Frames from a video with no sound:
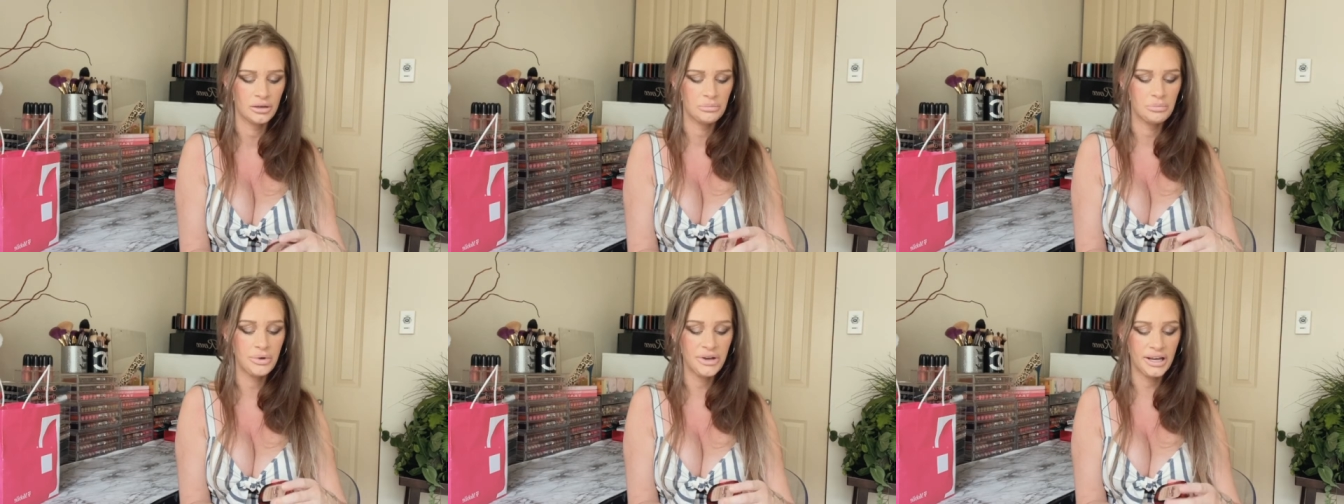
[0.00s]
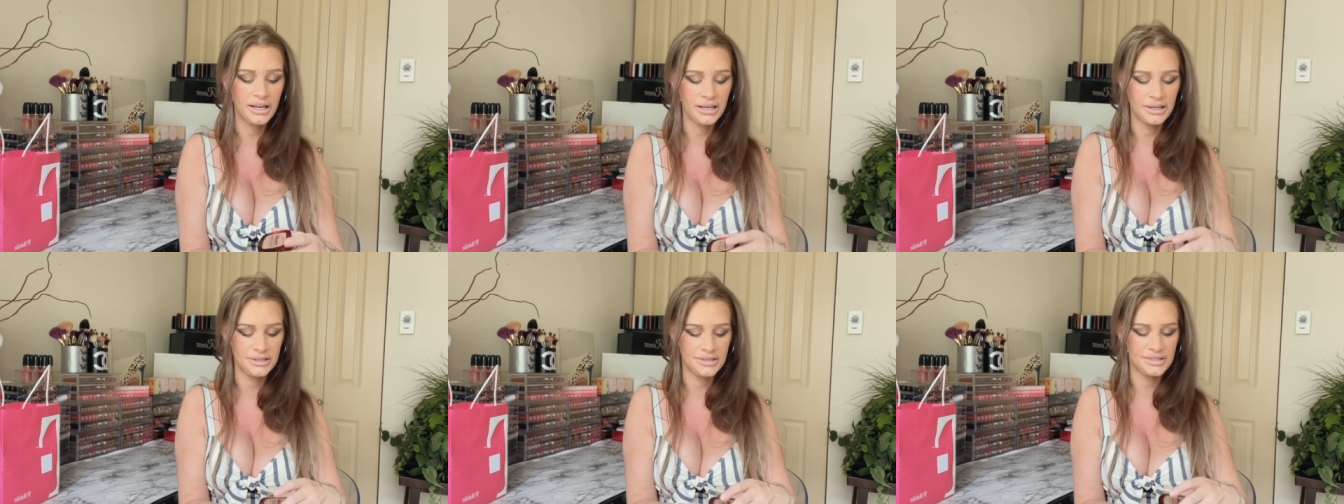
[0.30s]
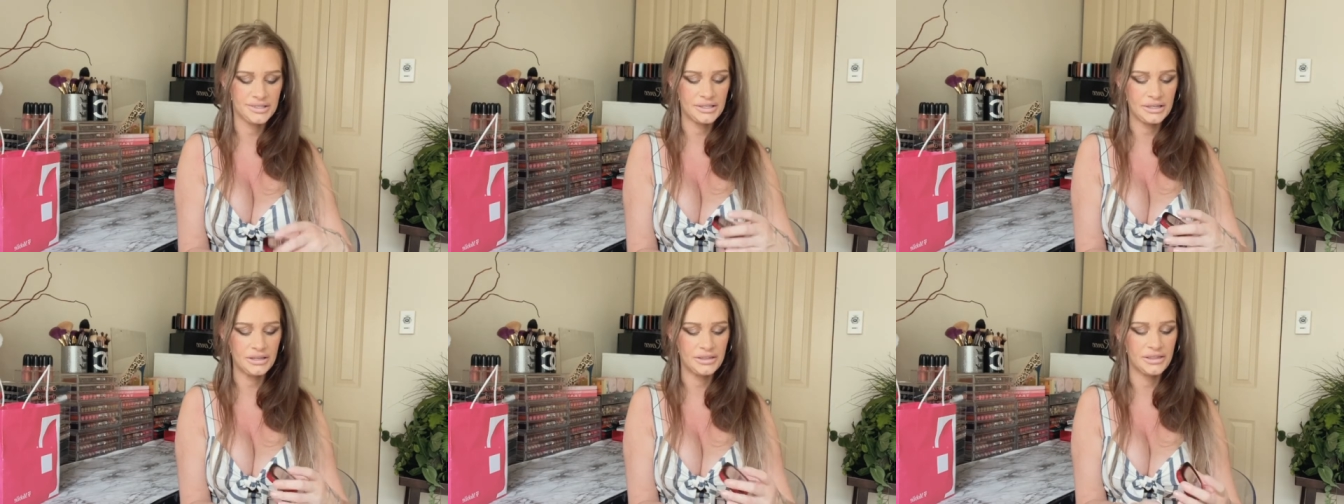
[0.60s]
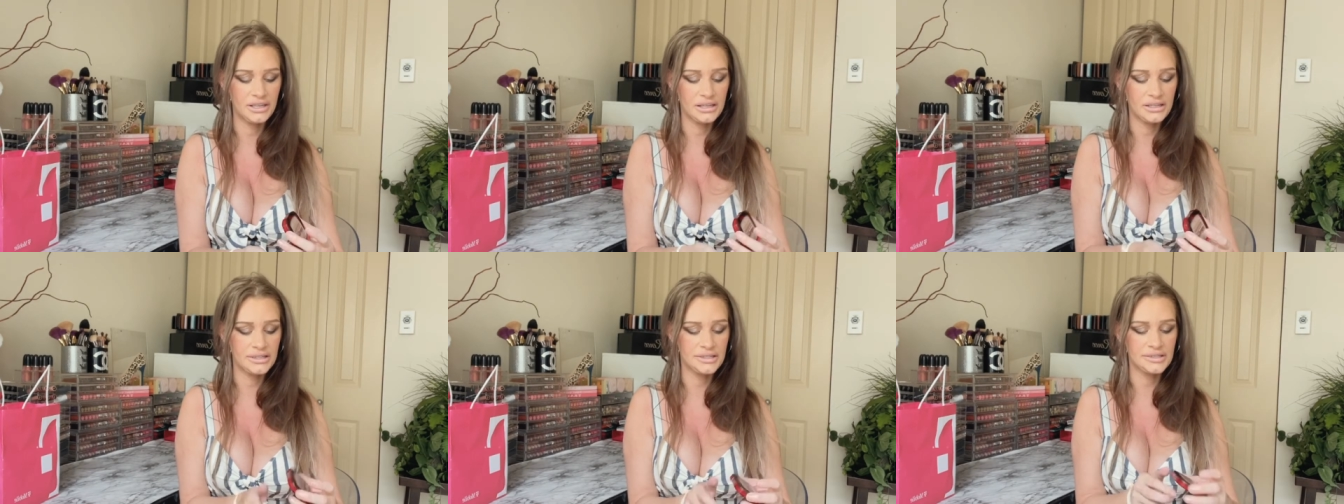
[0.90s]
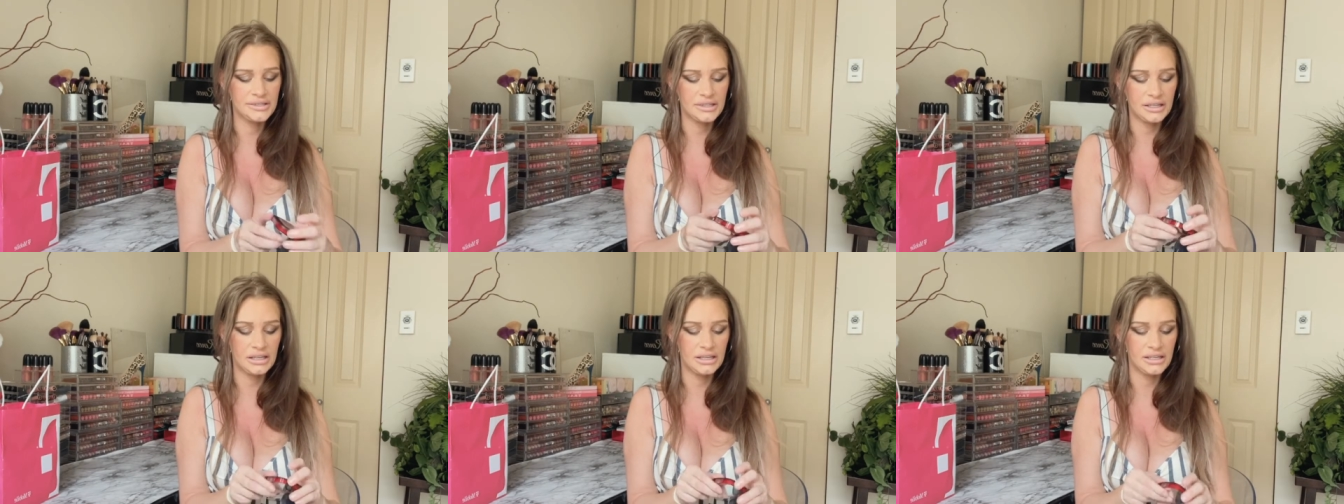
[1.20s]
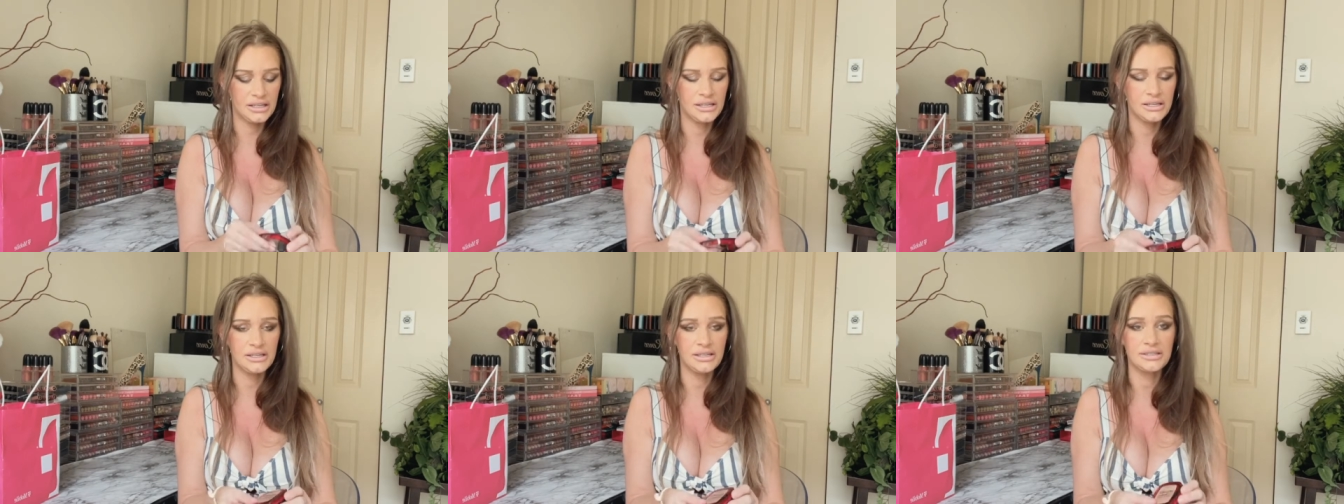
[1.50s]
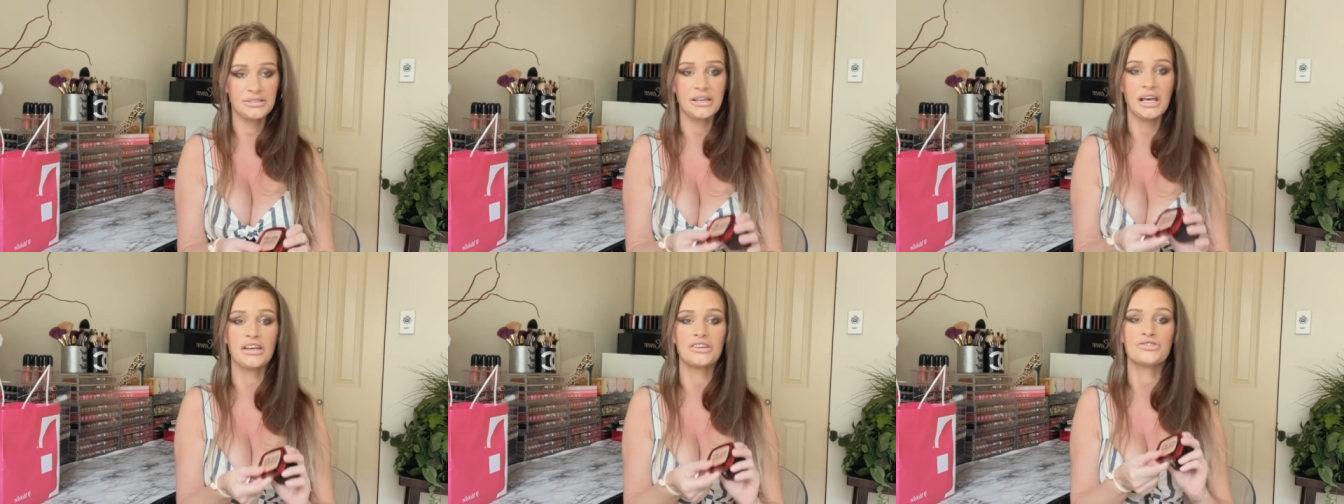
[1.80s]
But this
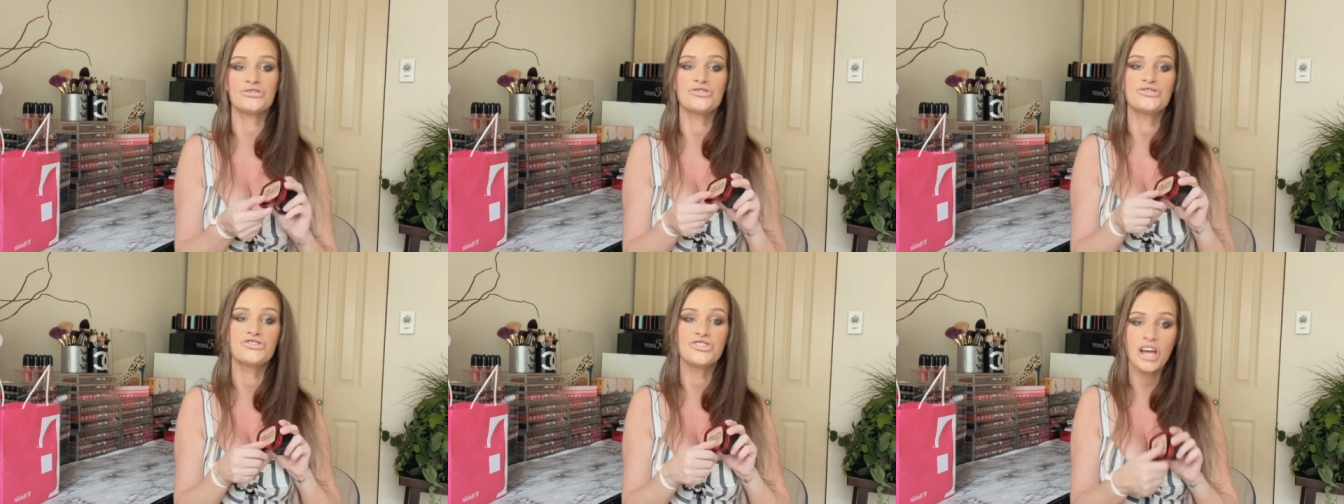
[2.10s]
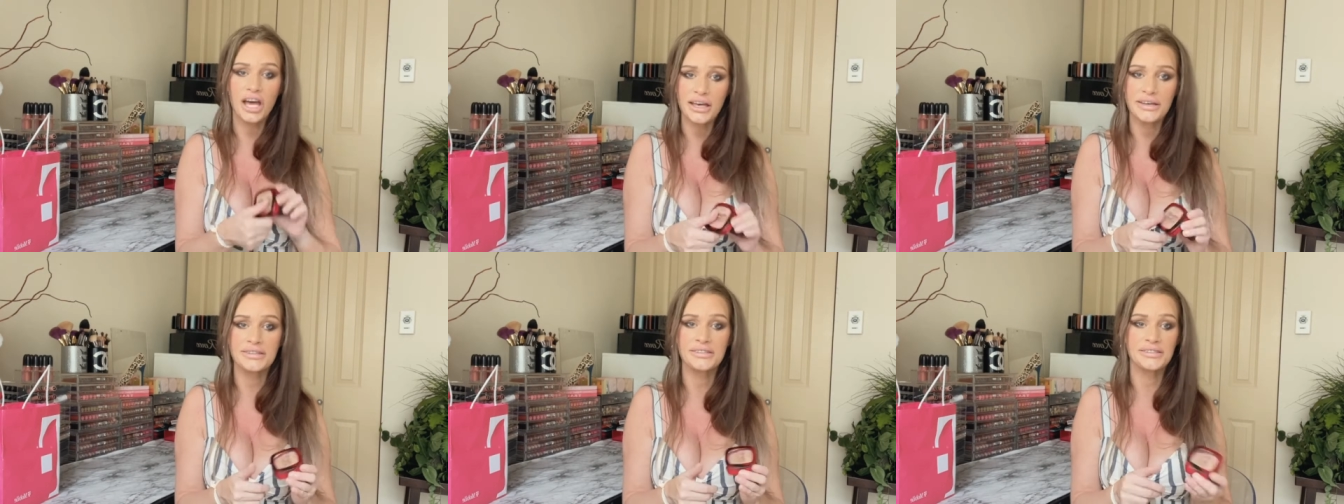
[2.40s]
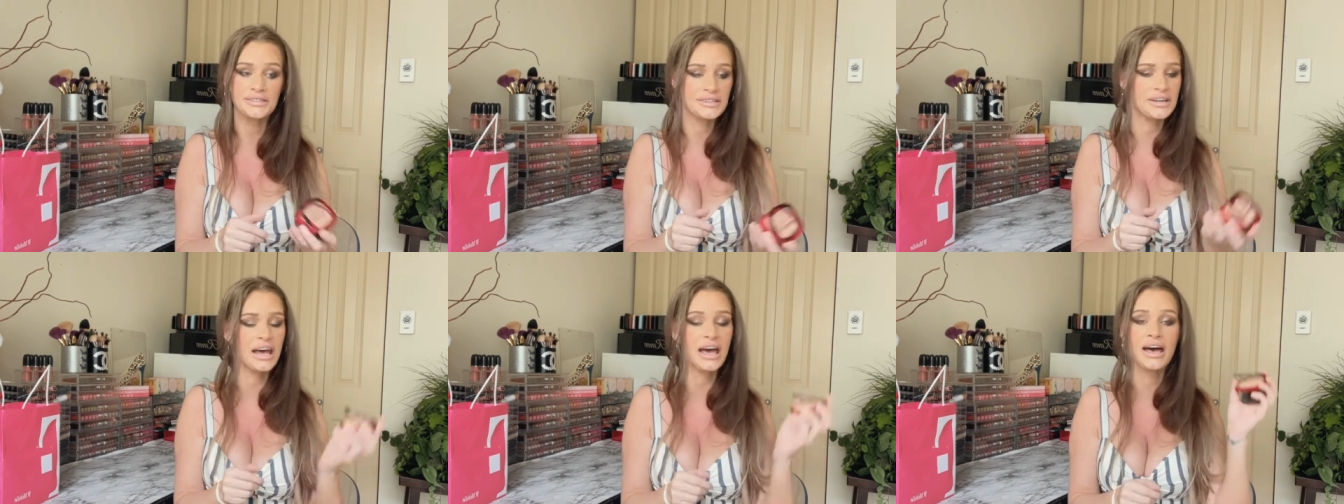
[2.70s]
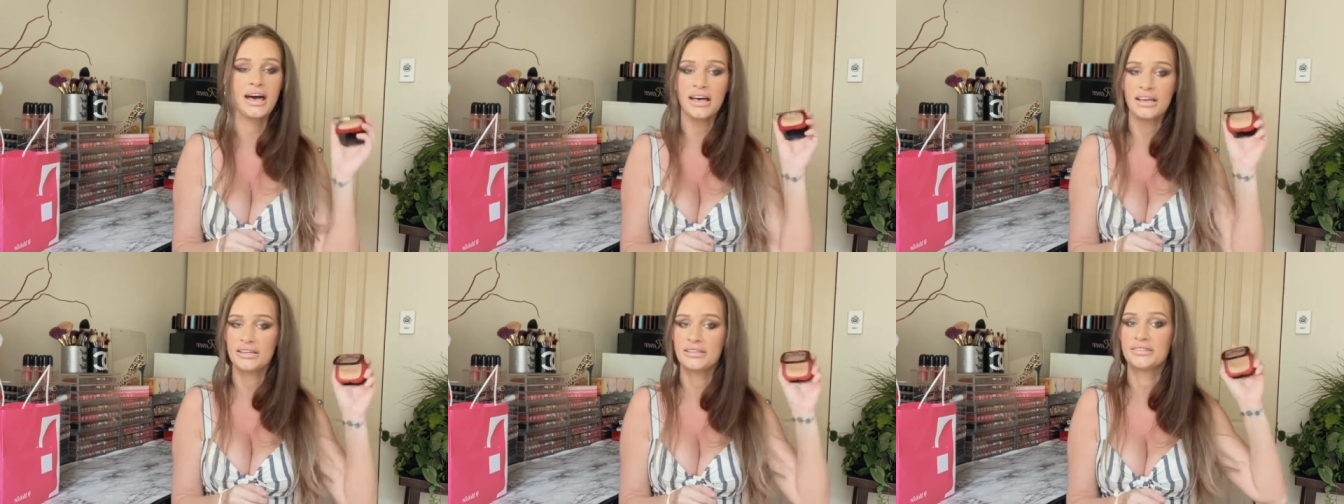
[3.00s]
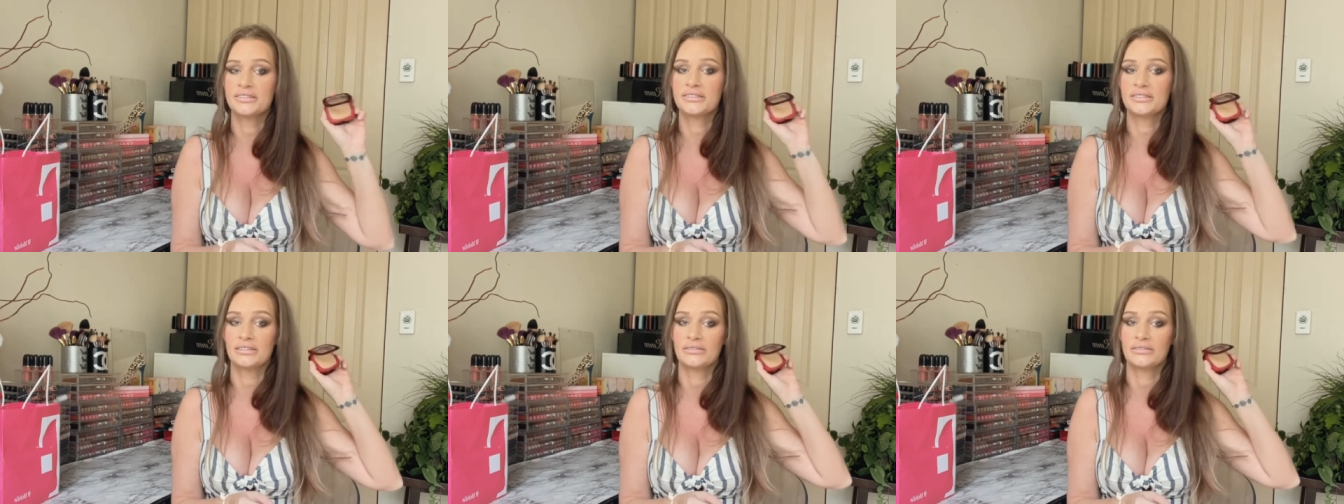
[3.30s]
is just as